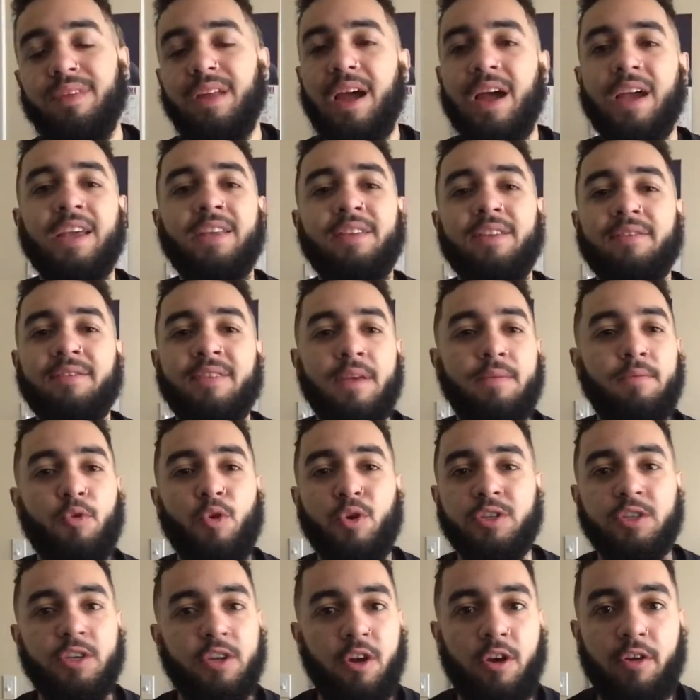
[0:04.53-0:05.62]
I get the same
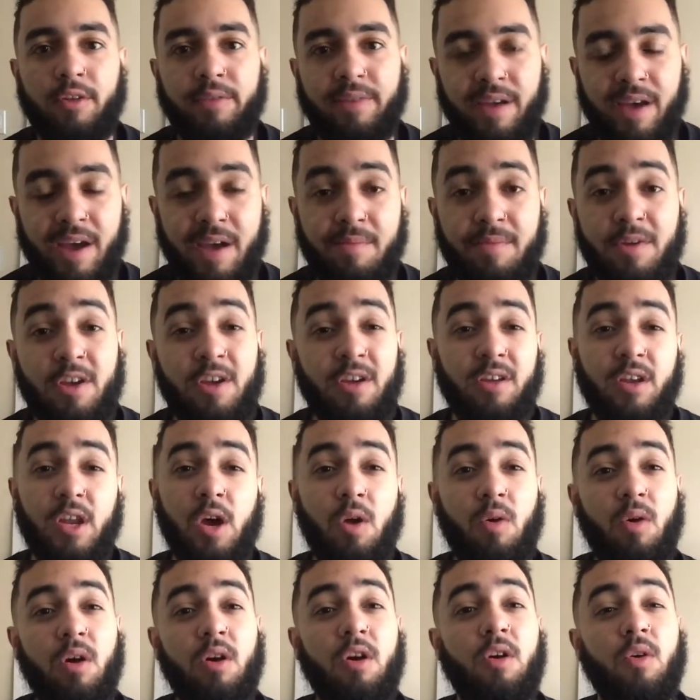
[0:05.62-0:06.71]
question all the time.
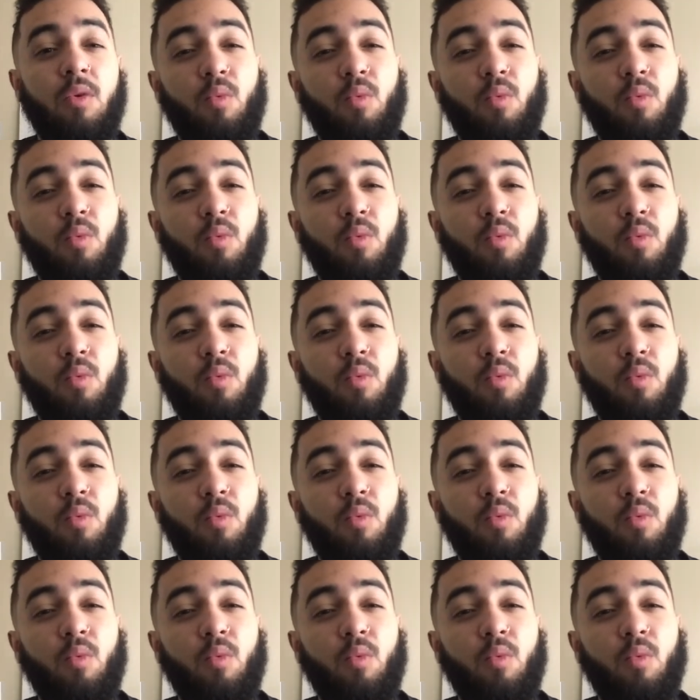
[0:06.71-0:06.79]
Noah,